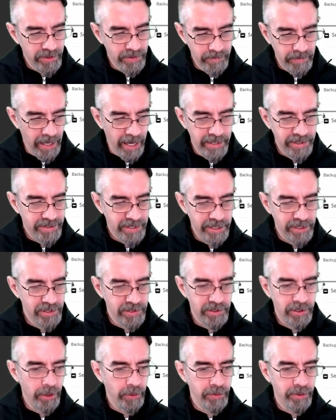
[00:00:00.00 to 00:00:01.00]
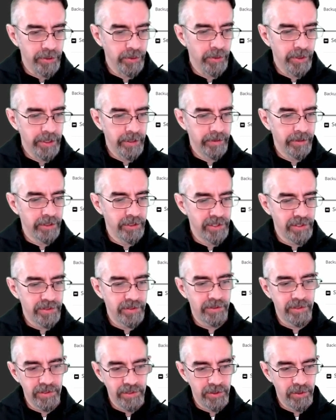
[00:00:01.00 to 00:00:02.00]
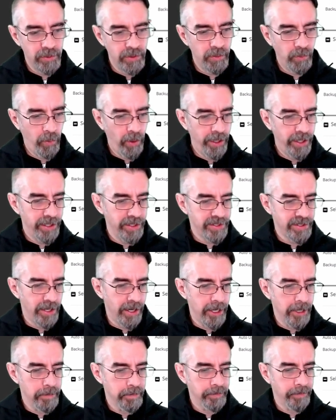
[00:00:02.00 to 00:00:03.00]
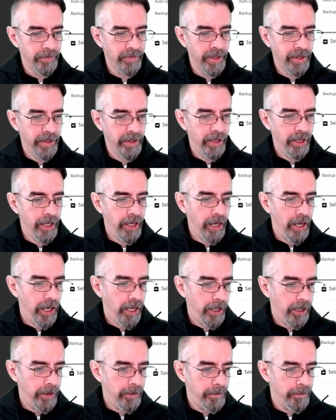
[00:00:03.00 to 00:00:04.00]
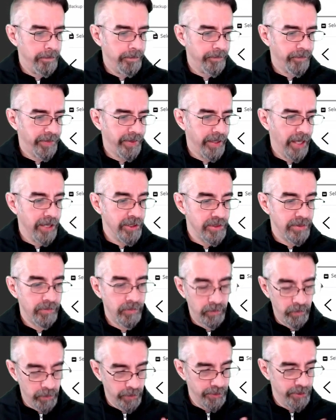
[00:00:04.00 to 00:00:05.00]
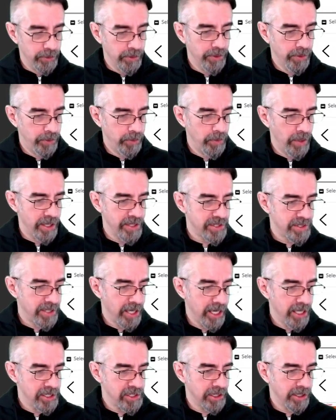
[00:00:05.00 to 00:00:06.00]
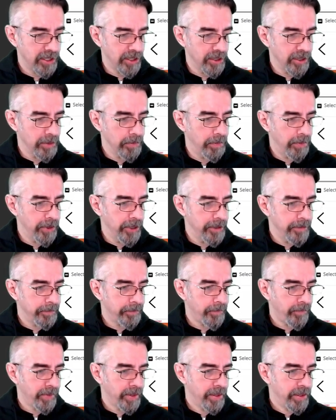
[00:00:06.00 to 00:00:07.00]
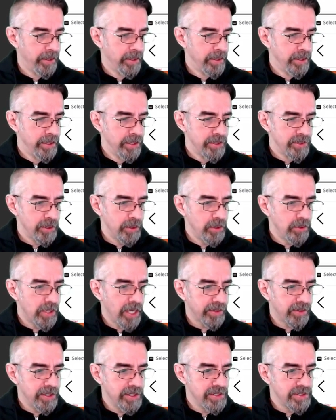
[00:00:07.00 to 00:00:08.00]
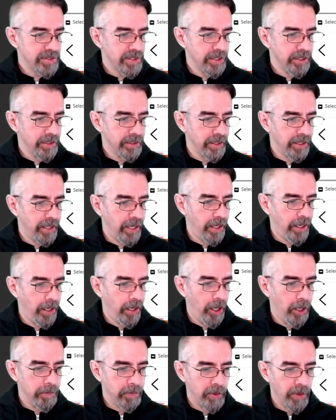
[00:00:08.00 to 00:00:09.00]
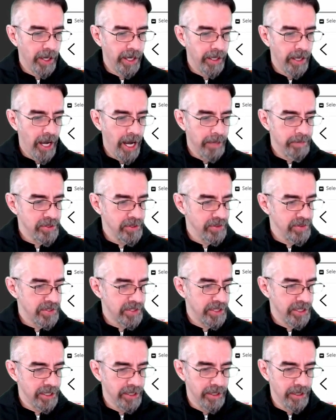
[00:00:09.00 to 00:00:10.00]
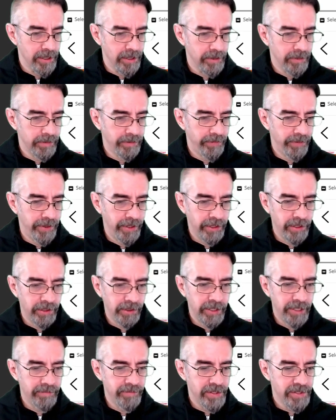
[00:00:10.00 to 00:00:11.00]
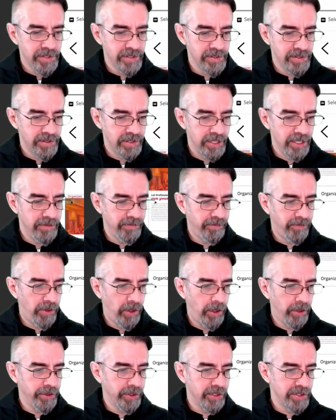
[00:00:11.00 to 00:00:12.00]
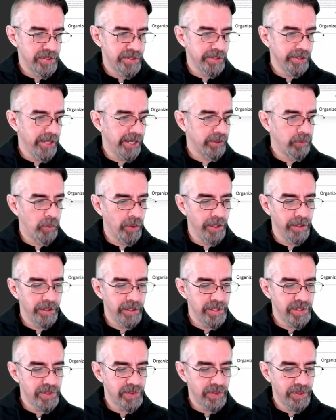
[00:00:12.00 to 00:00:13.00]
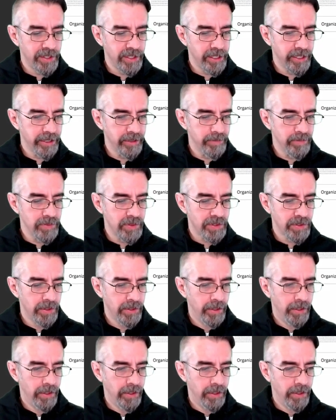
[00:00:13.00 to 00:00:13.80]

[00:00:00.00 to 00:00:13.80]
I'd say just don't do it. Just do it one at a time. And we'll do it through our staging here in a bit. So you got these upgrade options here. You can leave this as default. You could select one of these themes.